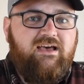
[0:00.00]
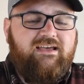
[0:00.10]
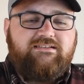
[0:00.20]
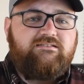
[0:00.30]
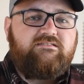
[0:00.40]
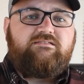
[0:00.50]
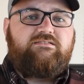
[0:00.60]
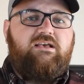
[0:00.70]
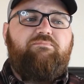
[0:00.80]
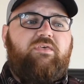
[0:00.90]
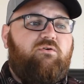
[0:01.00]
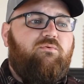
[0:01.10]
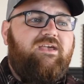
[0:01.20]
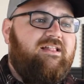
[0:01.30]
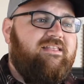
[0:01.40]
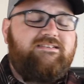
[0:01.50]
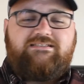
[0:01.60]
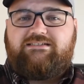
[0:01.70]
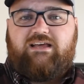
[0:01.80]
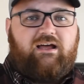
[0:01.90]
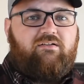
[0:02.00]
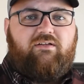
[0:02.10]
is something realistic?